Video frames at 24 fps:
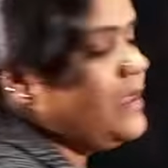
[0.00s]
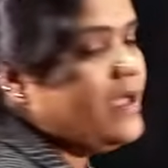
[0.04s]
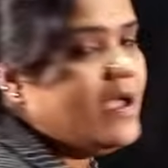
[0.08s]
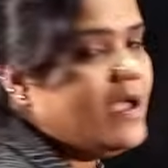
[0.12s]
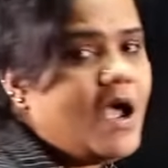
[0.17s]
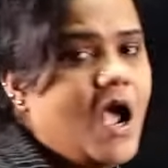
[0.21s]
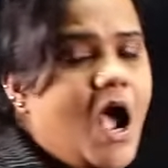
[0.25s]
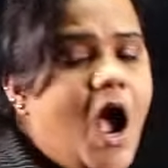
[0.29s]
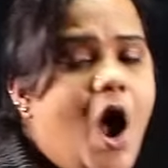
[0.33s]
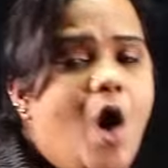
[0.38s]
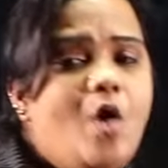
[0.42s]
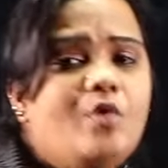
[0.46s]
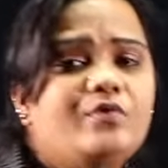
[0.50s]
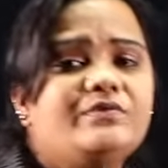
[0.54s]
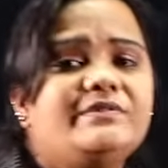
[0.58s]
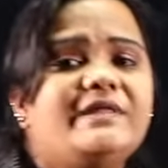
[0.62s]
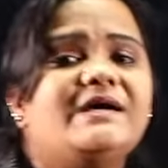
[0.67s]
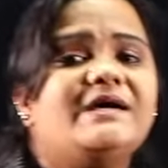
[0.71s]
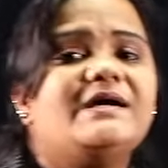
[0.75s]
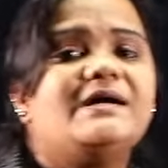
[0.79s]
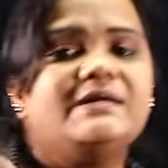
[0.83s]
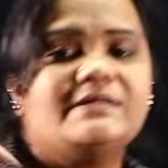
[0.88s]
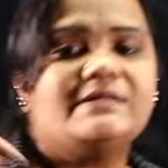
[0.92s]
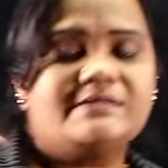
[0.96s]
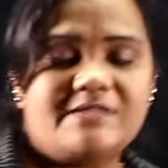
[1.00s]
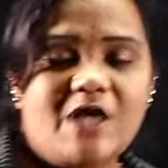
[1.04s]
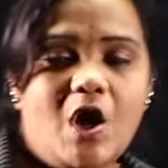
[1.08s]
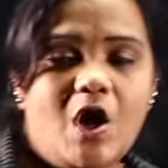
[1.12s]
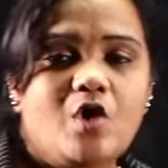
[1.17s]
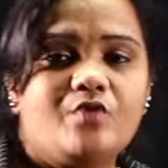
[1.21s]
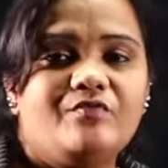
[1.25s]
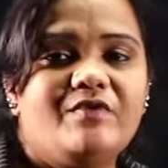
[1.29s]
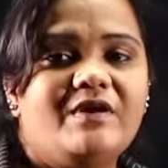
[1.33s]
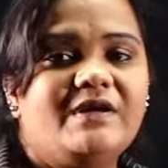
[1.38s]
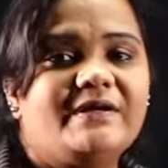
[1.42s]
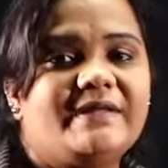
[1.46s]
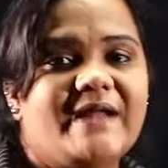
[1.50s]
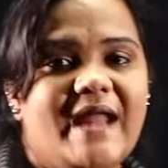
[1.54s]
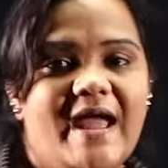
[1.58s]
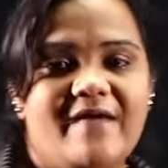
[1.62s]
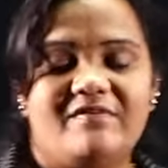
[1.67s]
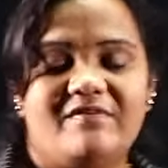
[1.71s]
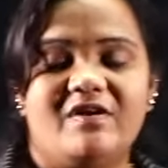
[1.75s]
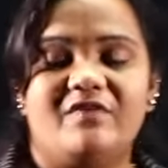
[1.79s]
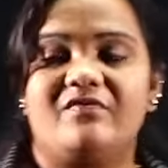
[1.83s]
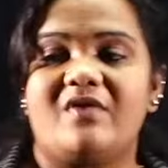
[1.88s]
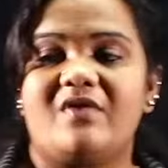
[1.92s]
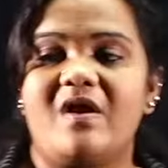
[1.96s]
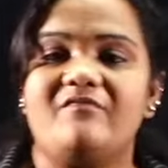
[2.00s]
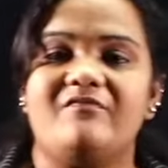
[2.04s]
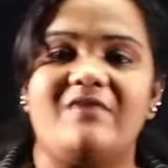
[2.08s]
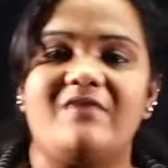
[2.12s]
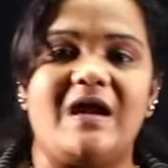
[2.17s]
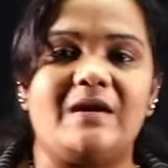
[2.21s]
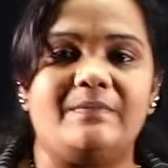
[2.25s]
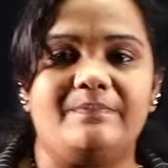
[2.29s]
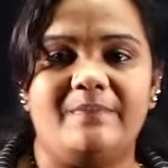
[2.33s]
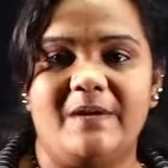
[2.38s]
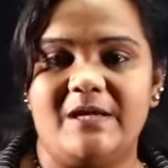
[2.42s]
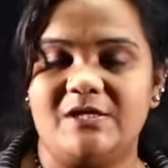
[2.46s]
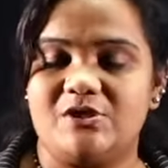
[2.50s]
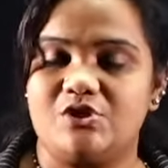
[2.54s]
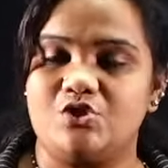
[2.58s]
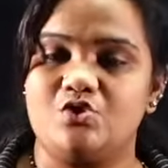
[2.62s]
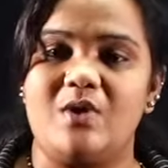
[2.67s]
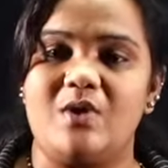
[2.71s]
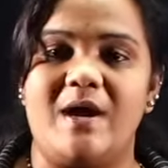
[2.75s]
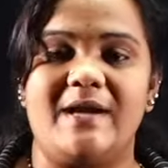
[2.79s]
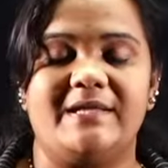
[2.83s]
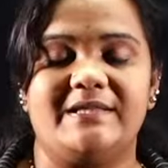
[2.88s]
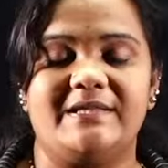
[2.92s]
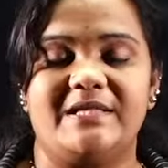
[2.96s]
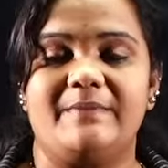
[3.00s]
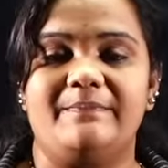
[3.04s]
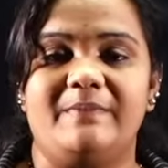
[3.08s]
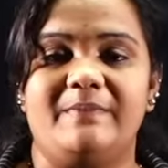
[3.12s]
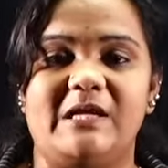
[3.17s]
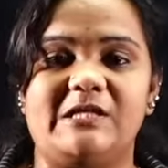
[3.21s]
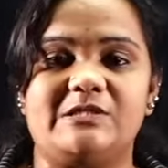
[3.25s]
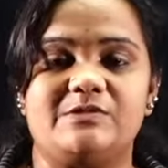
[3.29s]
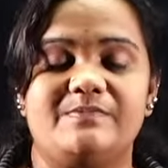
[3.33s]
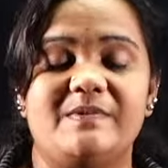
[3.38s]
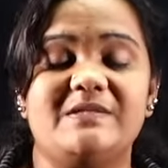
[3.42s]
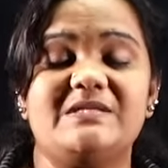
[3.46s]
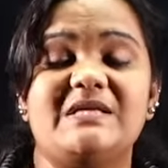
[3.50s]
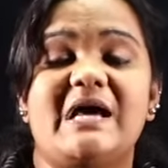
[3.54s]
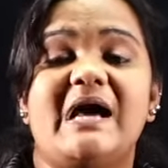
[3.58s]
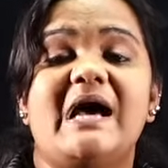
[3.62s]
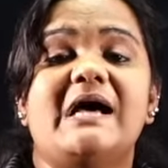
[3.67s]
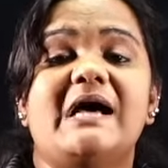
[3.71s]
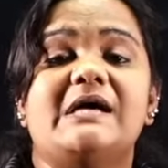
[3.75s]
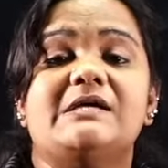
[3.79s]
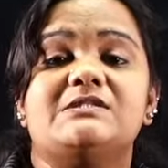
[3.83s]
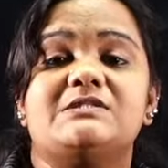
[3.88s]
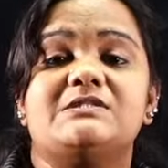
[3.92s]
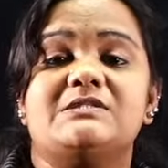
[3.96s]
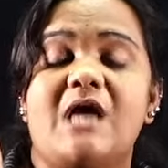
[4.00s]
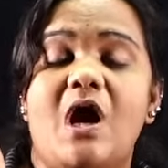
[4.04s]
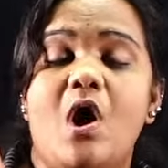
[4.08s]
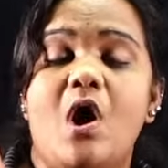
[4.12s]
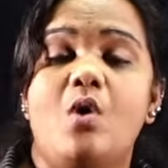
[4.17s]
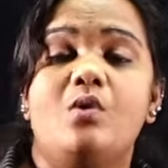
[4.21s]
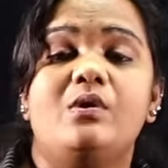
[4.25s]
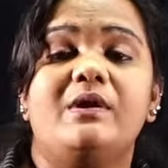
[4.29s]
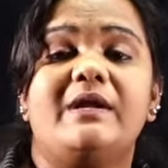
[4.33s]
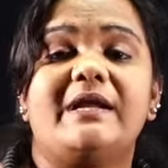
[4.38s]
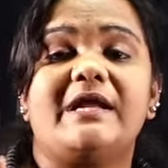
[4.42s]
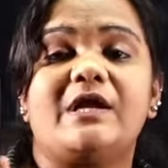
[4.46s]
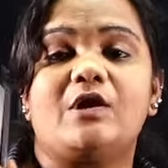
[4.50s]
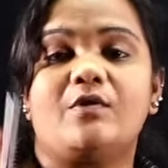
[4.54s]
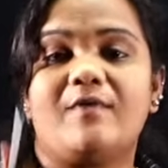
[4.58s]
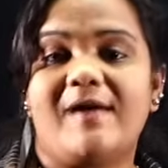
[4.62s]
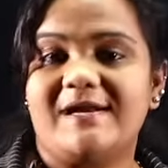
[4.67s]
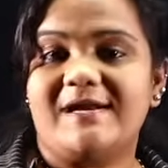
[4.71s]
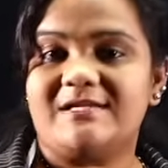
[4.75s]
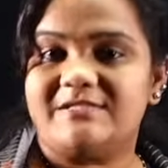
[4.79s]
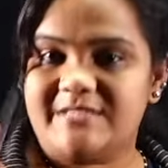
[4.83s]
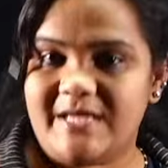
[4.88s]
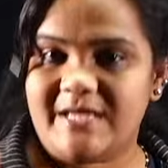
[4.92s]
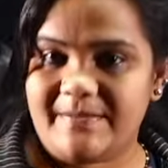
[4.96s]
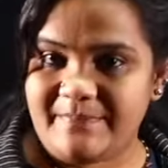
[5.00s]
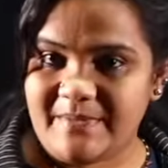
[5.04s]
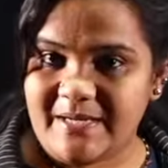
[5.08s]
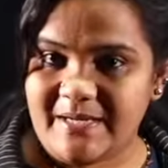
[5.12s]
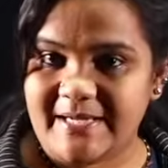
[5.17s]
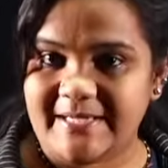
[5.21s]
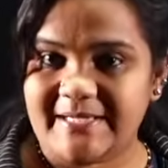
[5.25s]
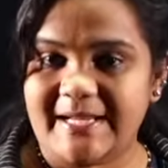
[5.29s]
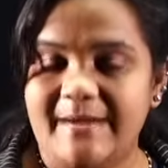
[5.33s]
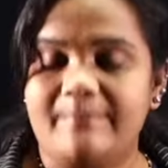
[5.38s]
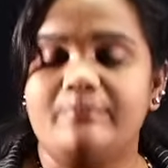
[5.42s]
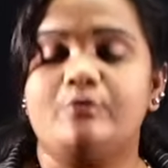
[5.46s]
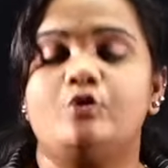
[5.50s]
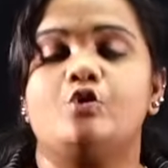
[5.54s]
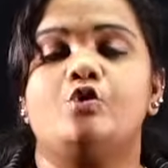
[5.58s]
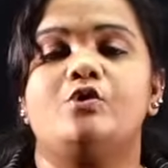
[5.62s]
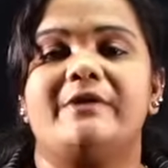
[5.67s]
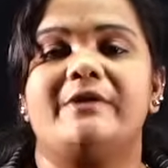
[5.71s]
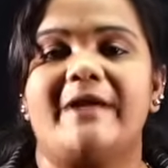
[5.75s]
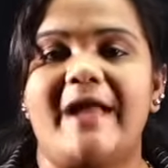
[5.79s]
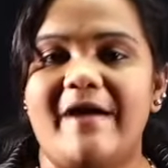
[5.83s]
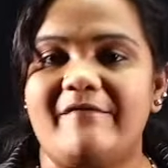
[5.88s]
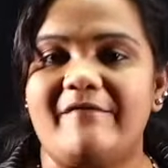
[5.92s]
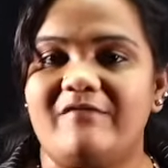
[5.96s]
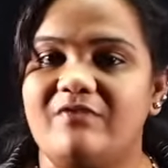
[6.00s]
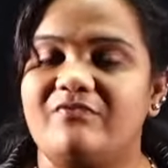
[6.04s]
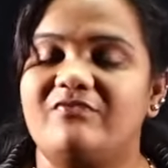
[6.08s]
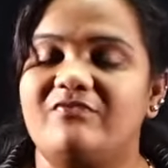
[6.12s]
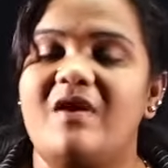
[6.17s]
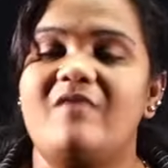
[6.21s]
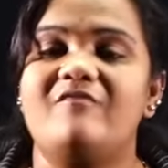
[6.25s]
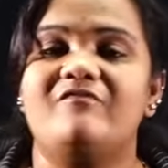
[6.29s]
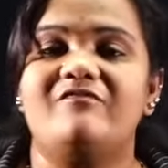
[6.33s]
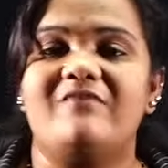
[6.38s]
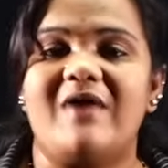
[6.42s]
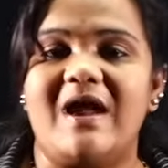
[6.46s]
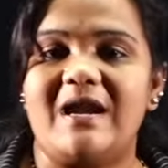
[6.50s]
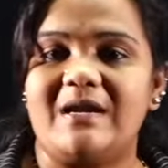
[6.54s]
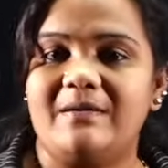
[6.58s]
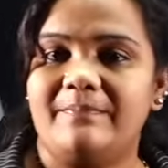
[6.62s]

How the sound will travel from one place to another place means sound requires a medium to travel from one